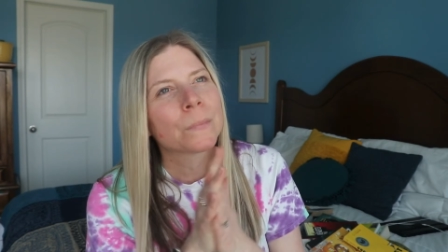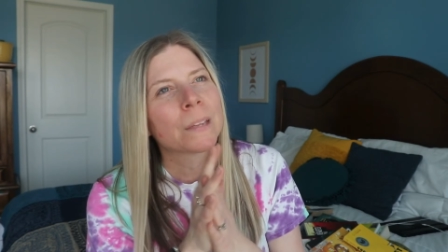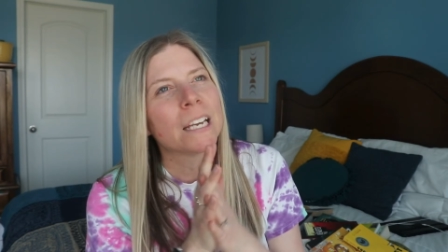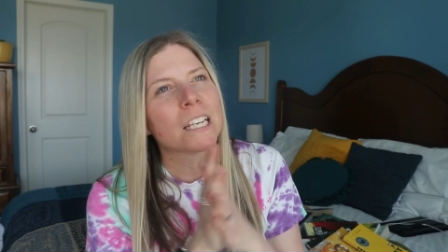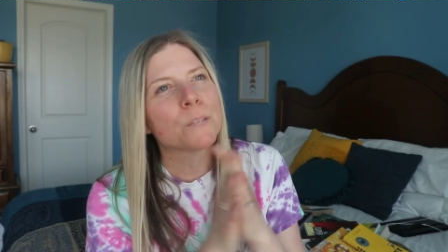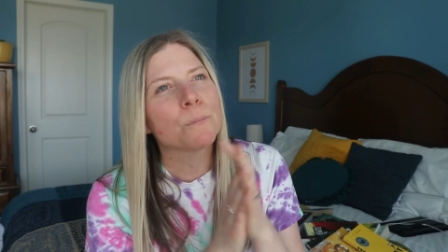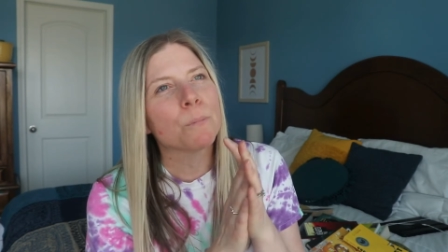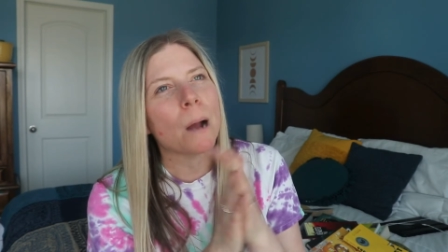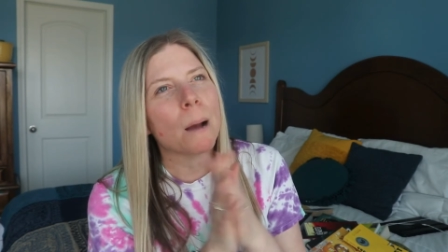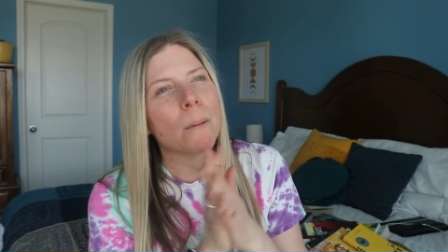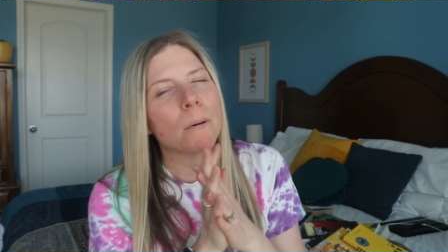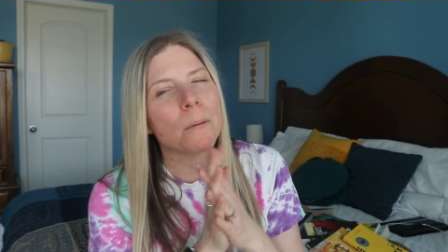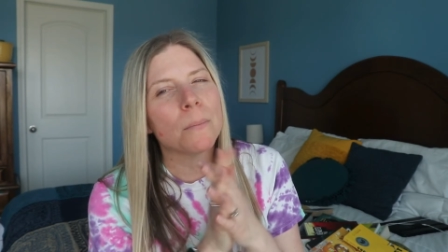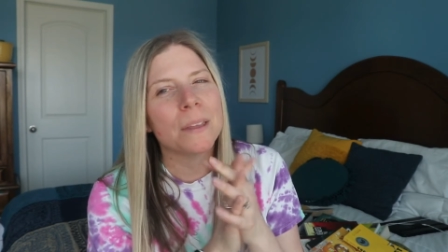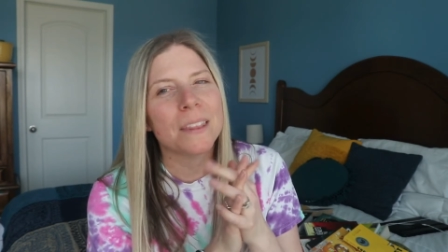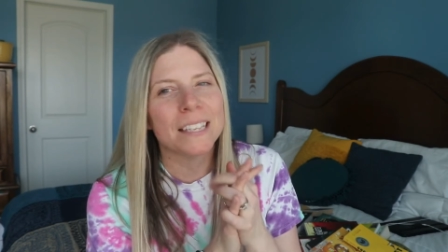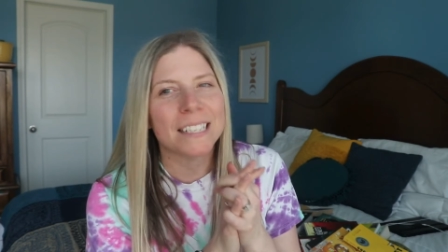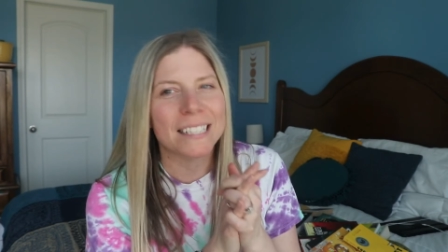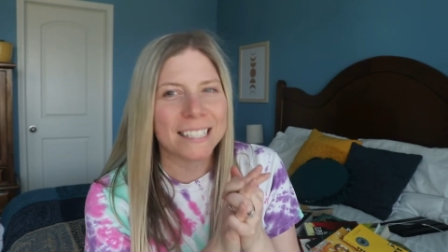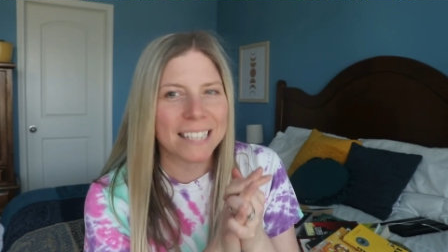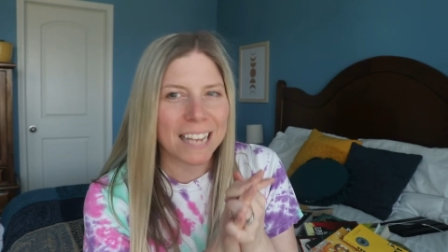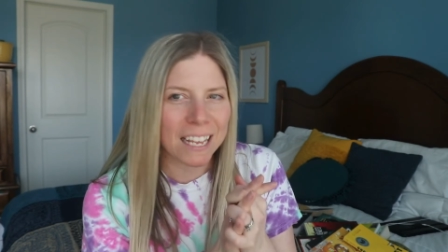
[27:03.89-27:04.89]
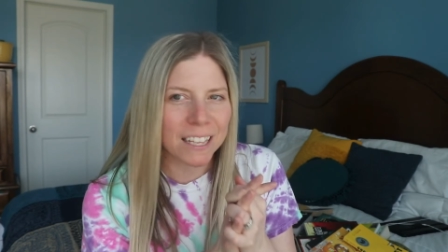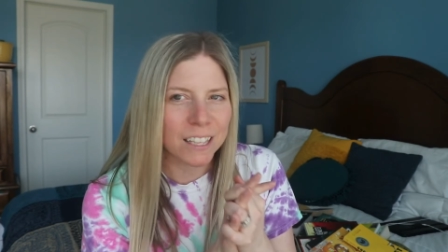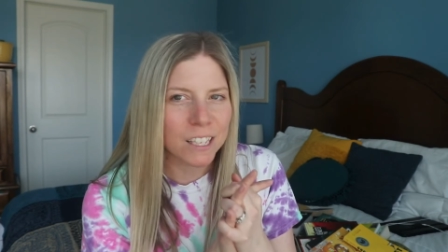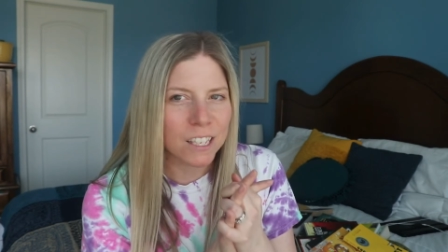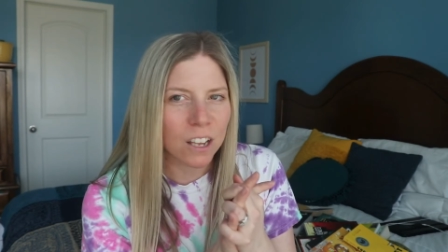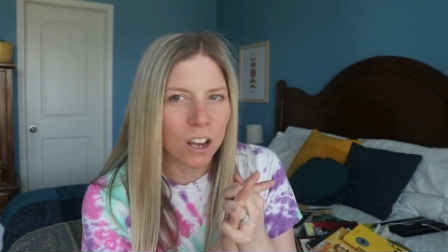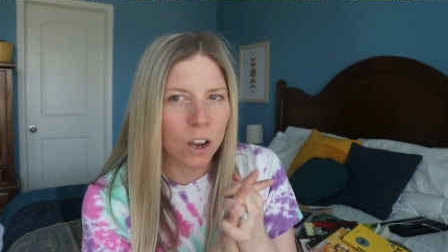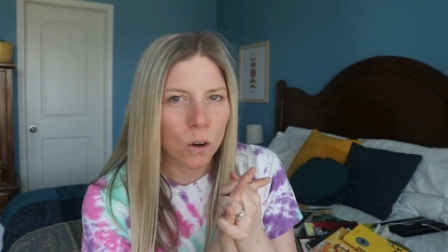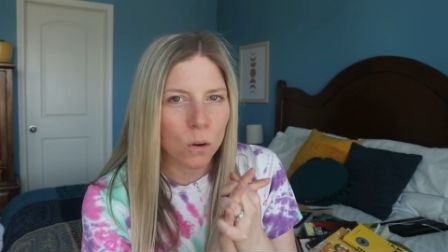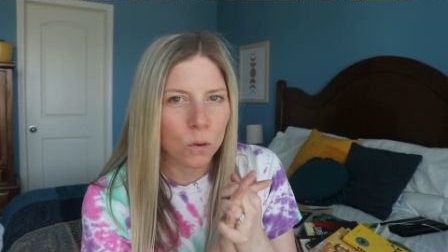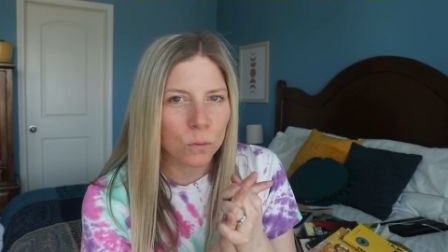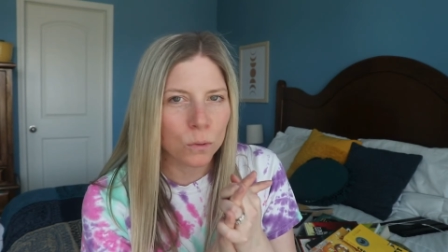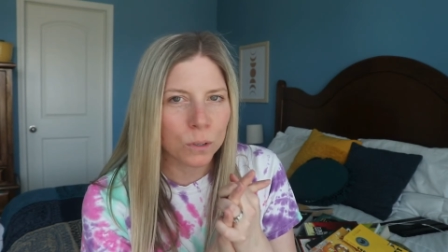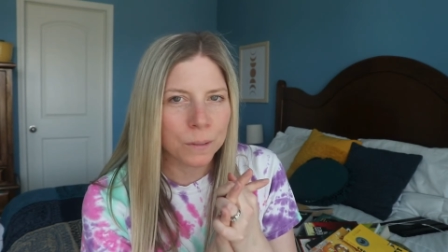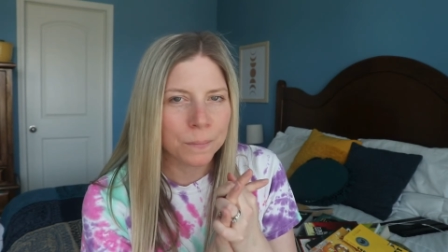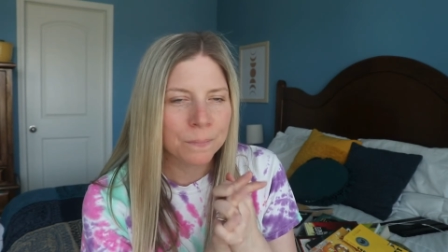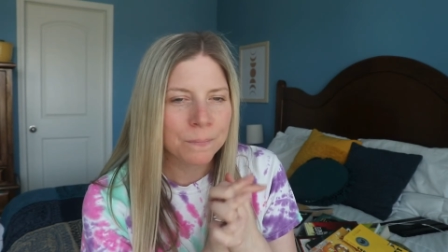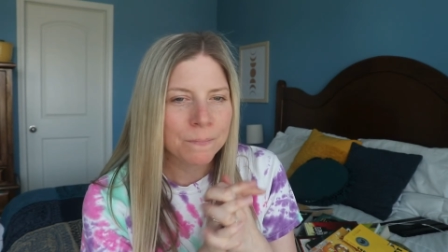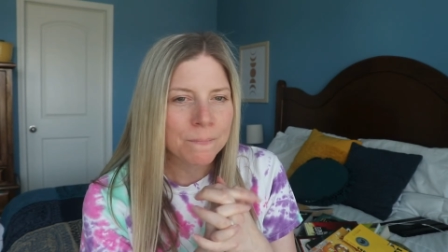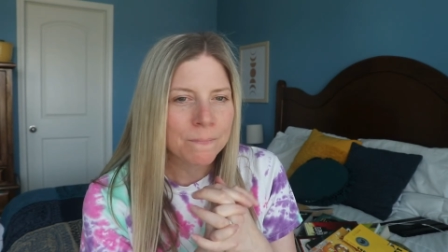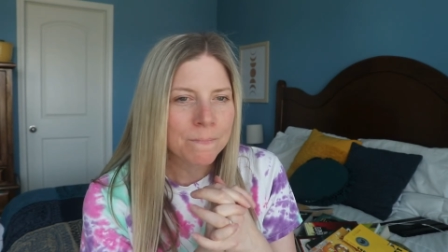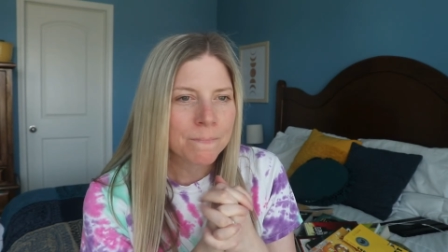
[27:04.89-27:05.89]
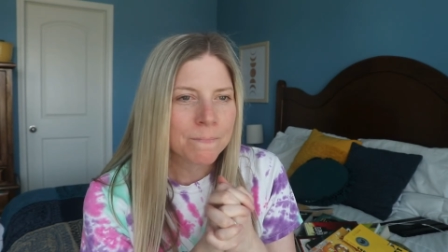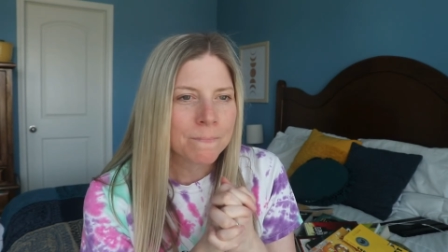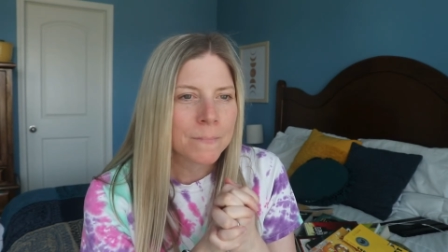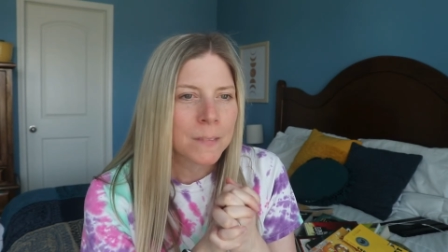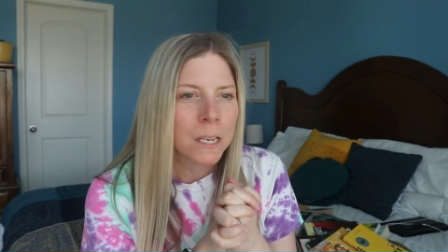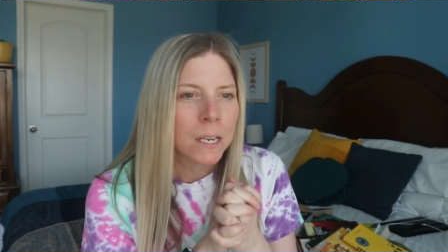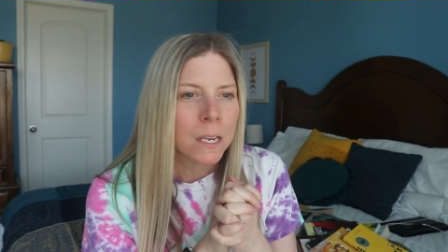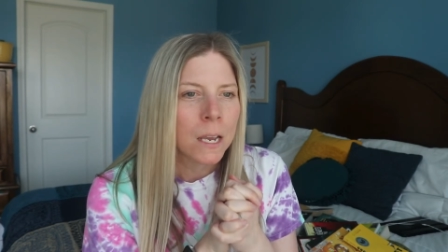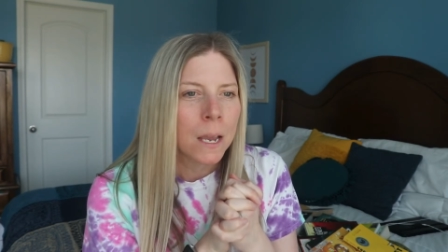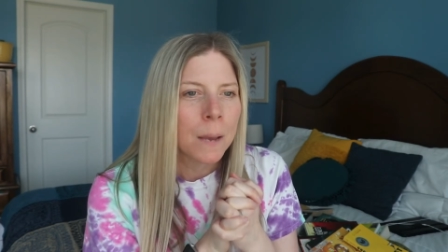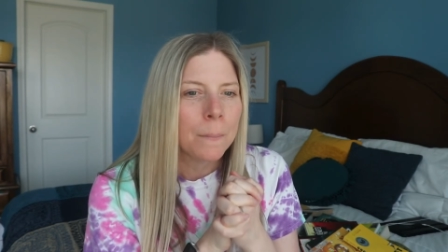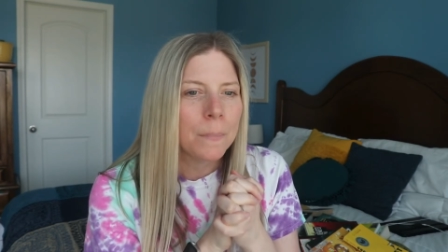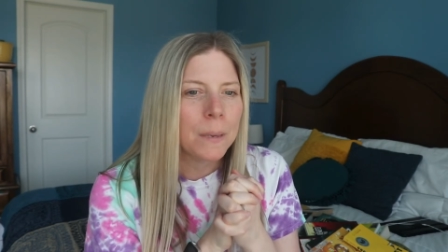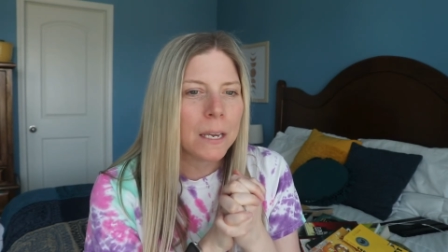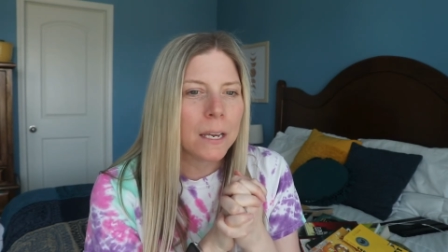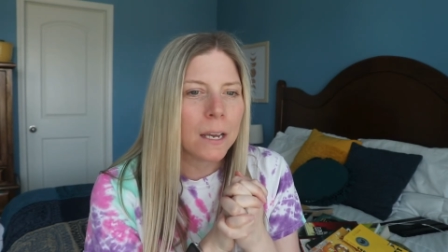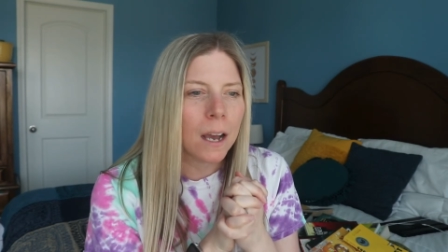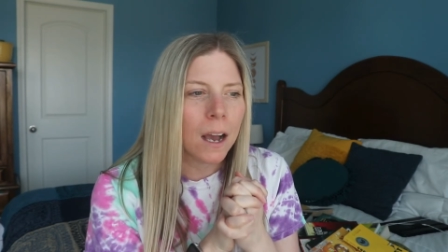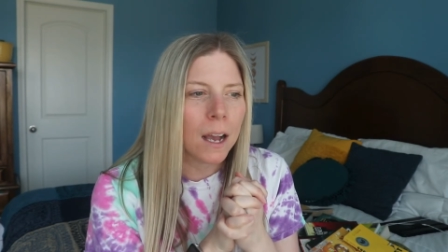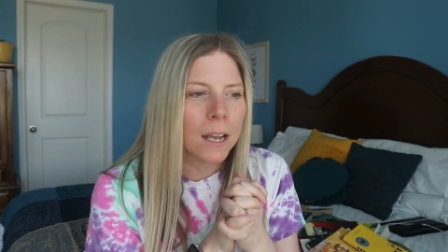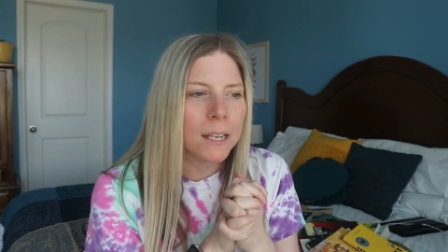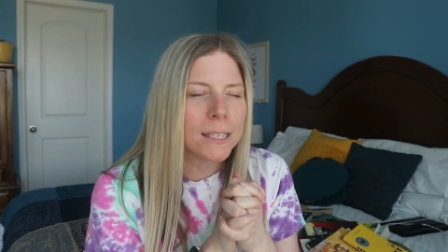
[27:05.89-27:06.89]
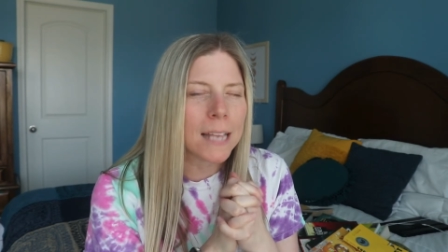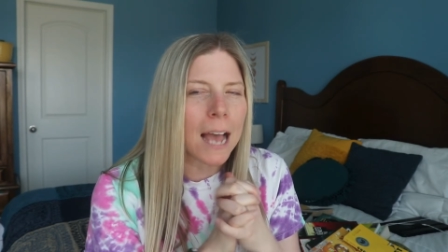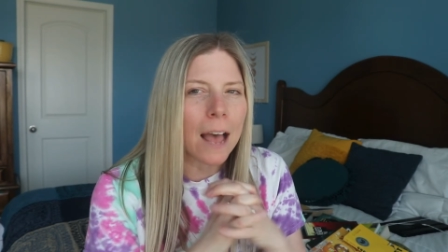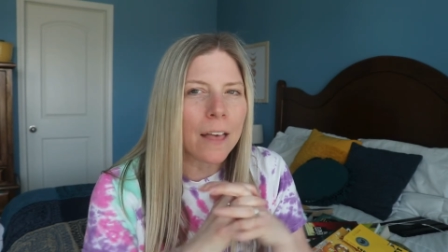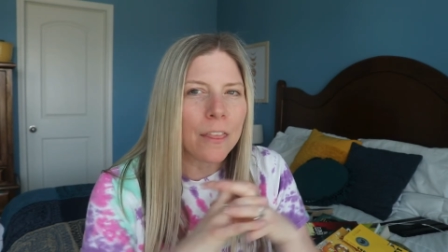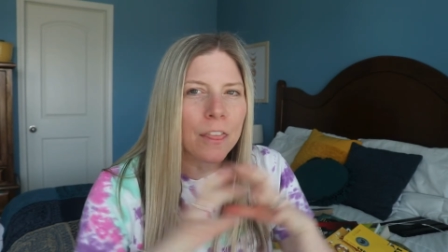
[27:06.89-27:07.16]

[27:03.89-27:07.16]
is probably the Dead Zone because